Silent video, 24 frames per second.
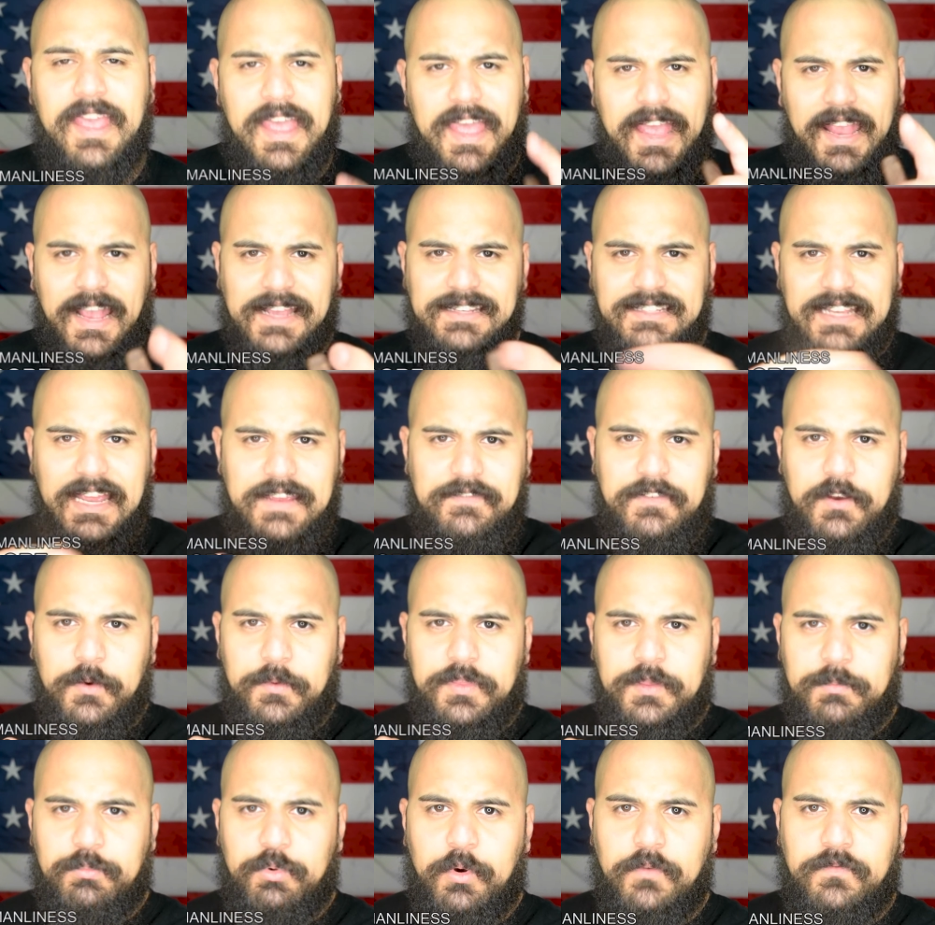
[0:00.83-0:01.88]
Hey guys, Dave here
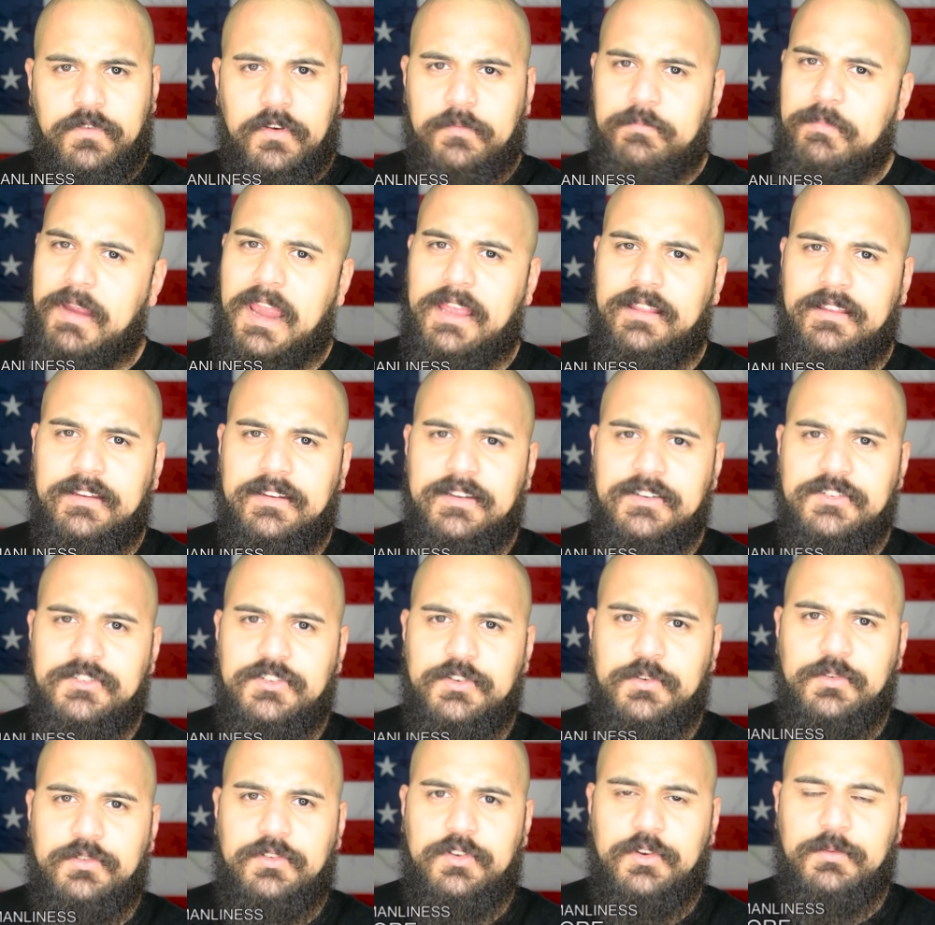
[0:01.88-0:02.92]
with the Proof of Manliness
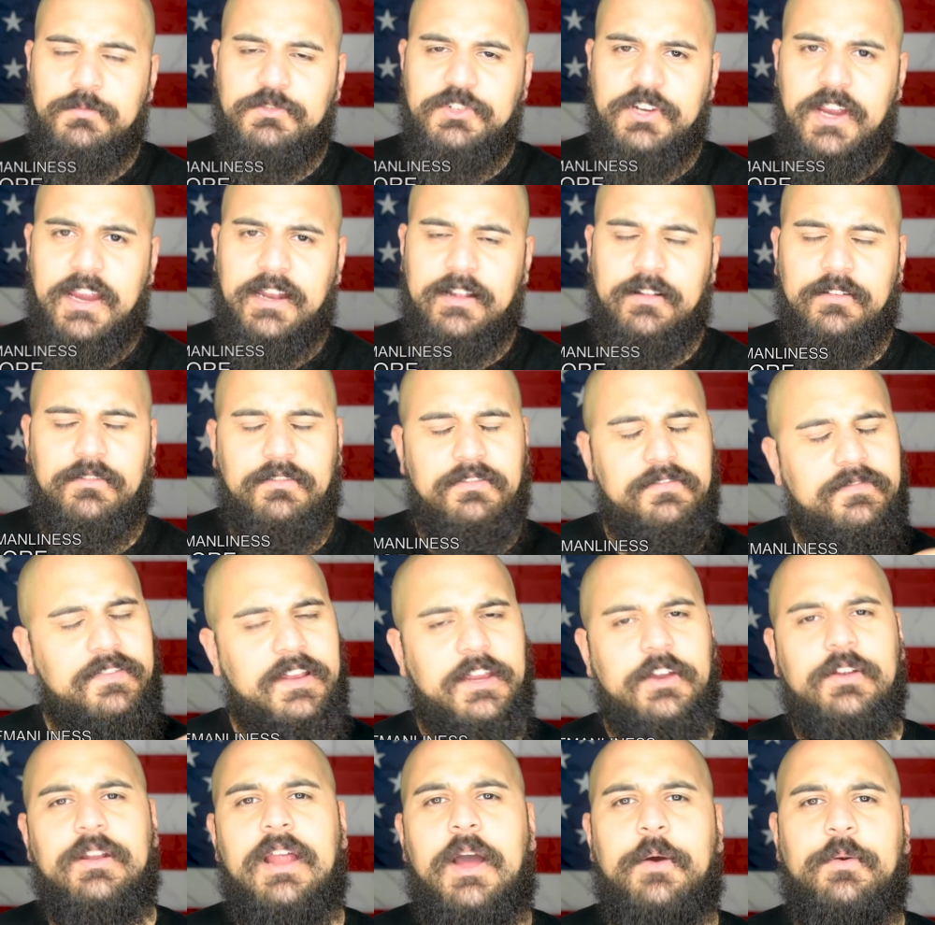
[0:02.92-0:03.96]
YouTube channel.
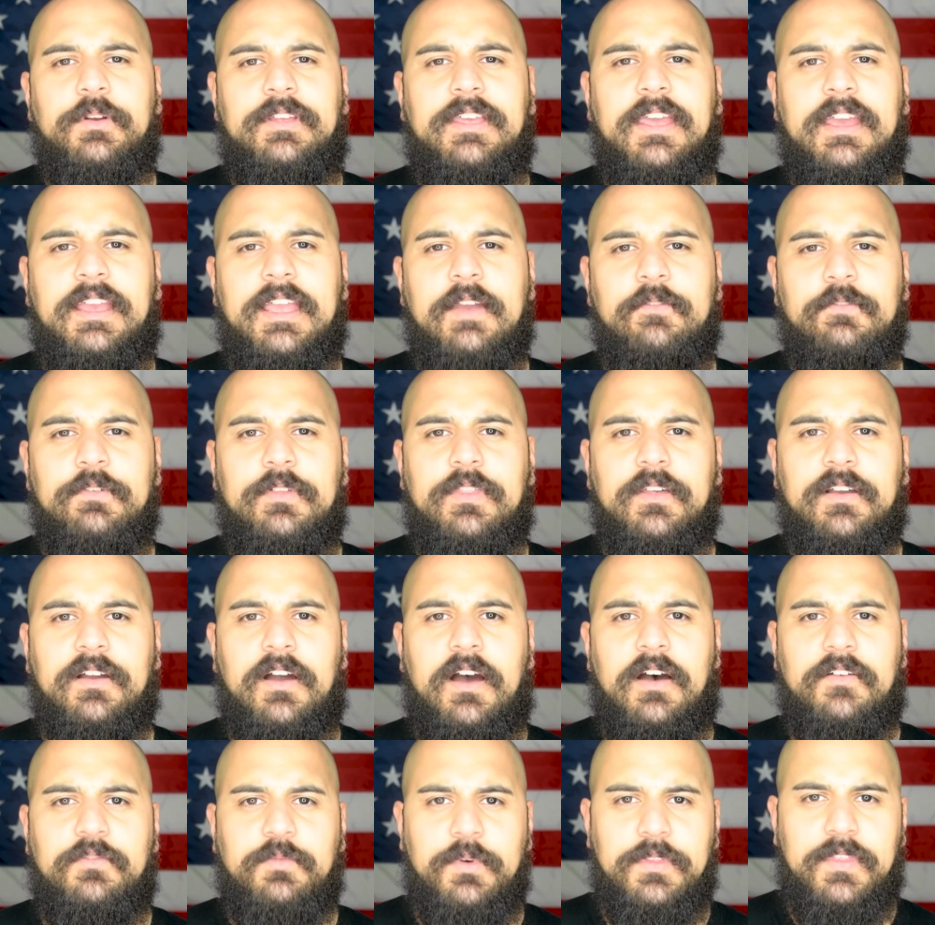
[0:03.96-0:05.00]
Figured I would kick everything
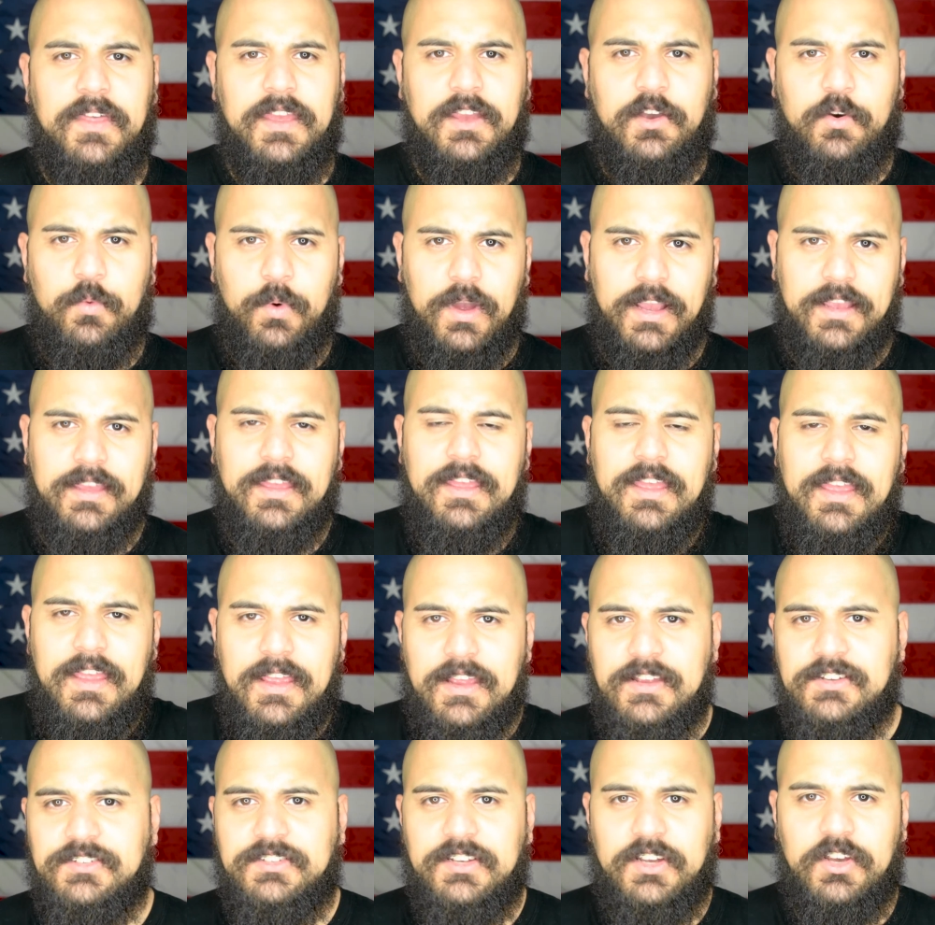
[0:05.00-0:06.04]
off with a quick
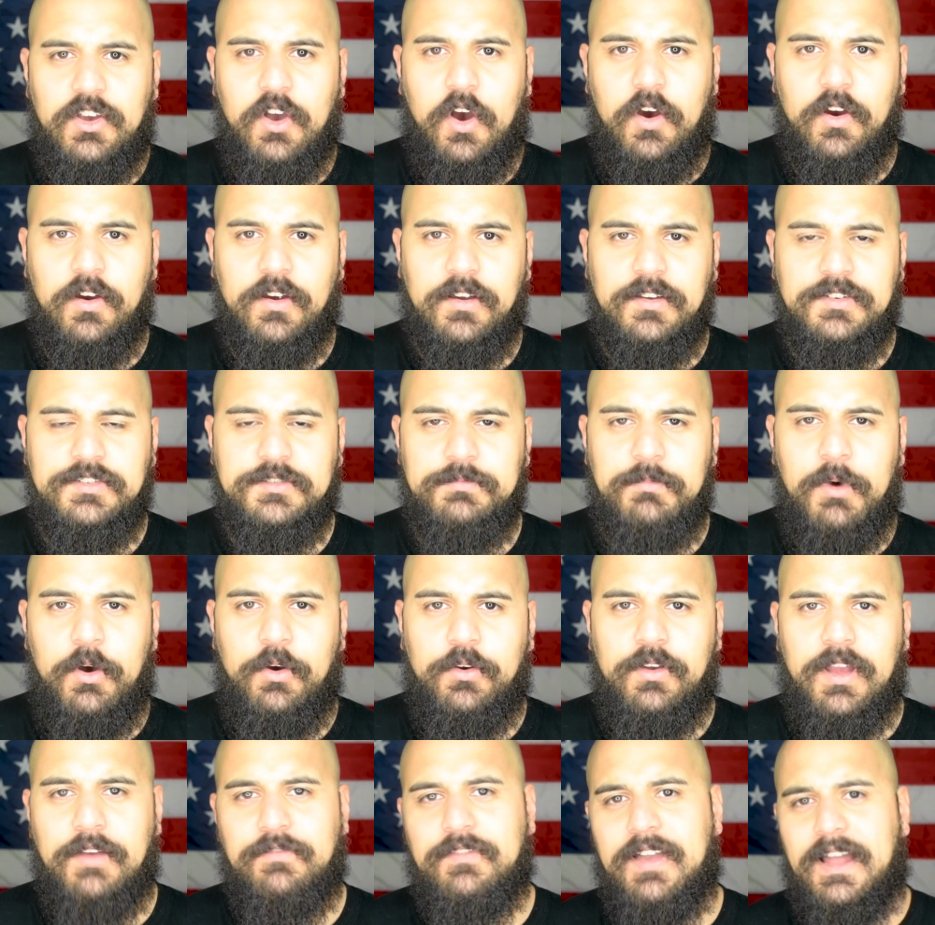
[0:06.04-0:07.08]
cigar
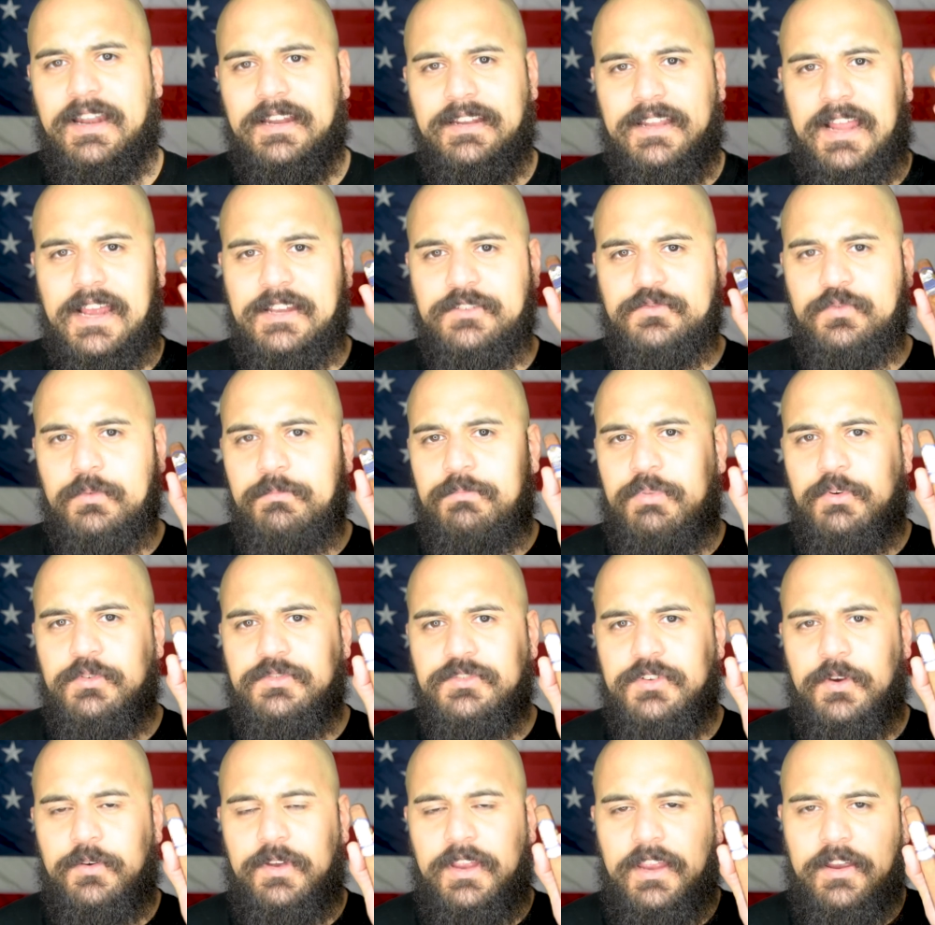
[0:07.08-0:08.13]
smoke. I've got a nice
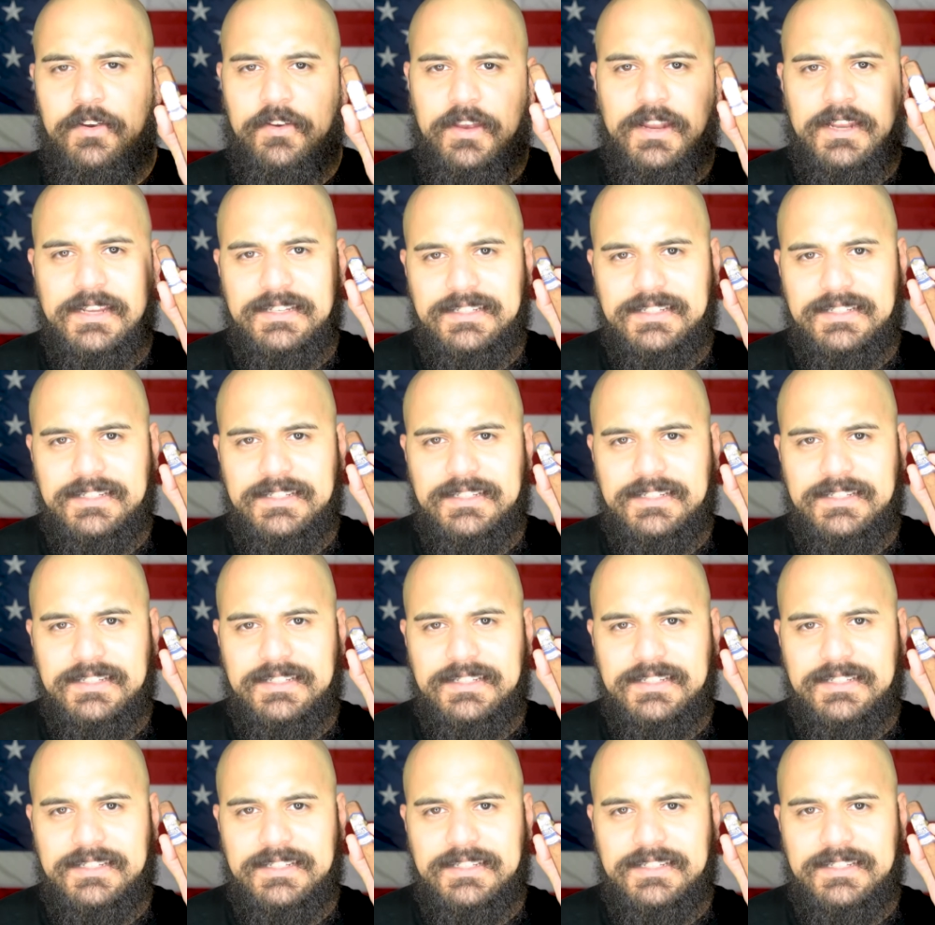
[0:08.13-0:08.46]
Robusto here. It